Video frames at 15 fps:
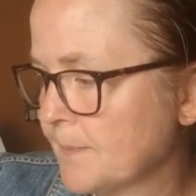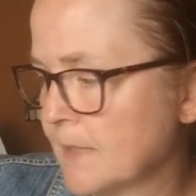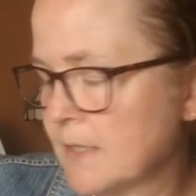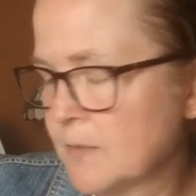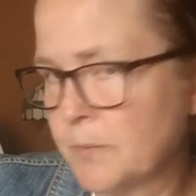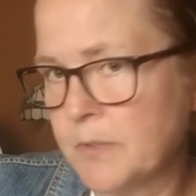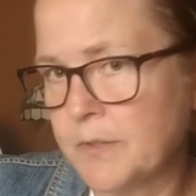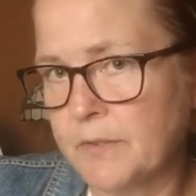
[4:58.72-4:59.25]

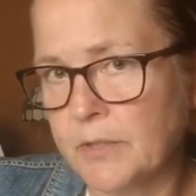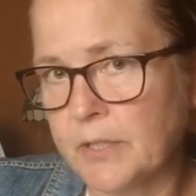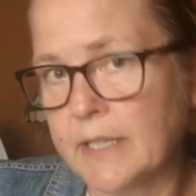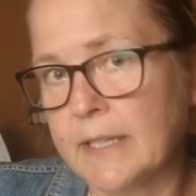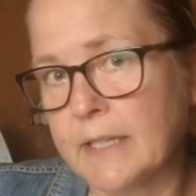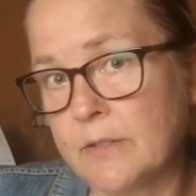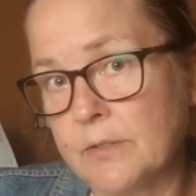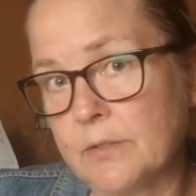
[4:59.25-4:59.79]
it's worth
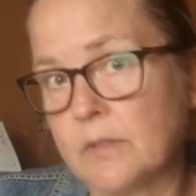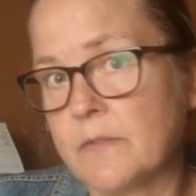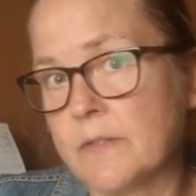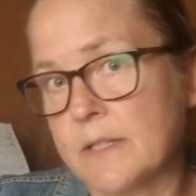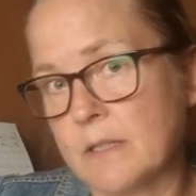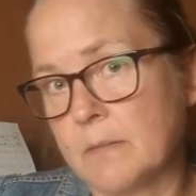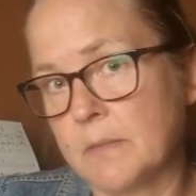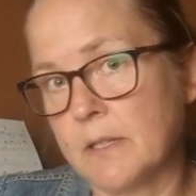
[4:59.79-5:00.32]
looking into if
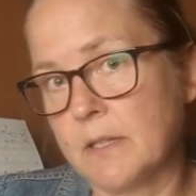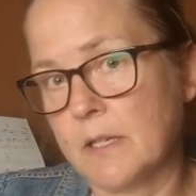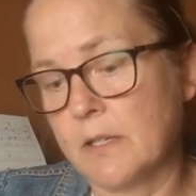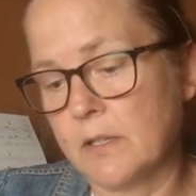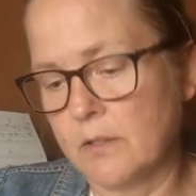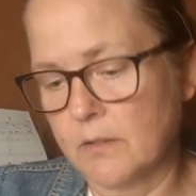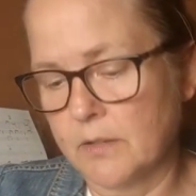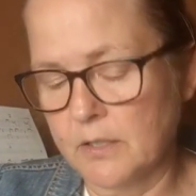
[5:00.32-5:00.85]
it's something that
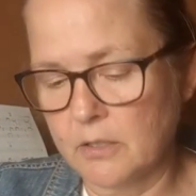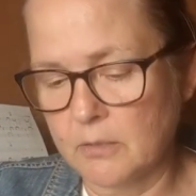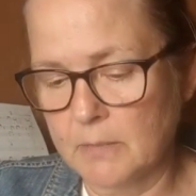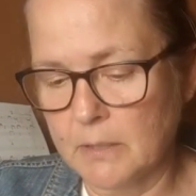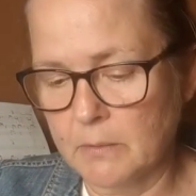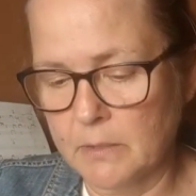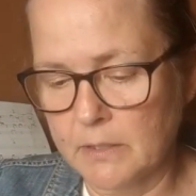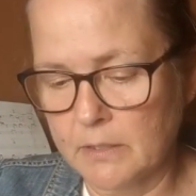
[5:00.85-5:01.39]
you think you
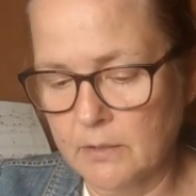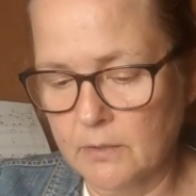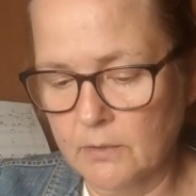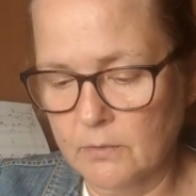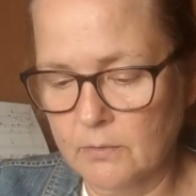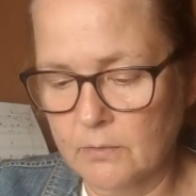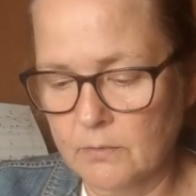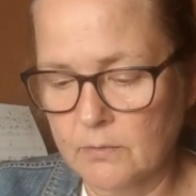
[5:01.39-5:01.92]
might want to
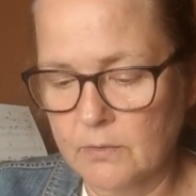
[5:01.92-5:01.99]
do.